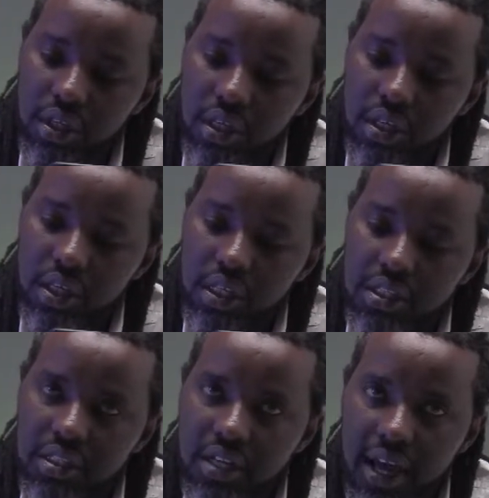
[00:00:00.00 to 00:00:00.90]

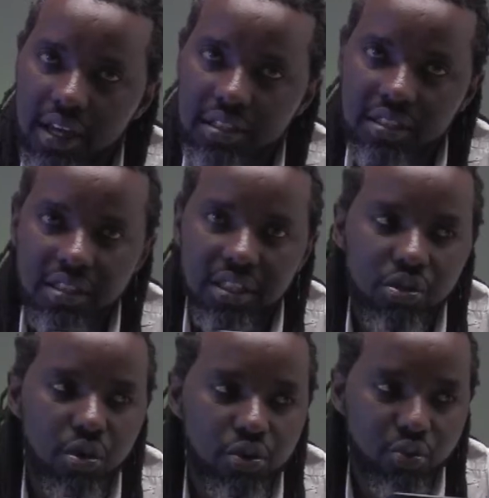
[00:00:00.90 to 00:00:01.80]
it goes
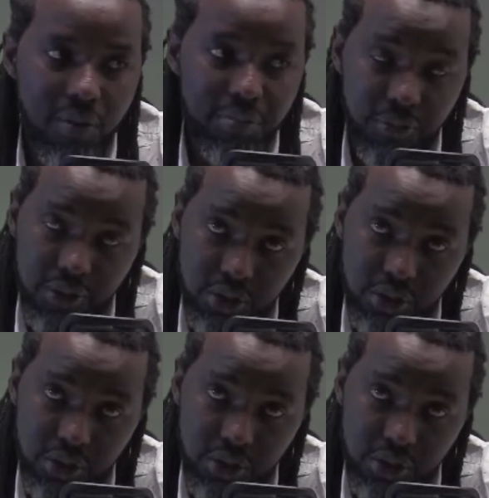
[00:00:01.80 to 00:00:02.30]
way professional,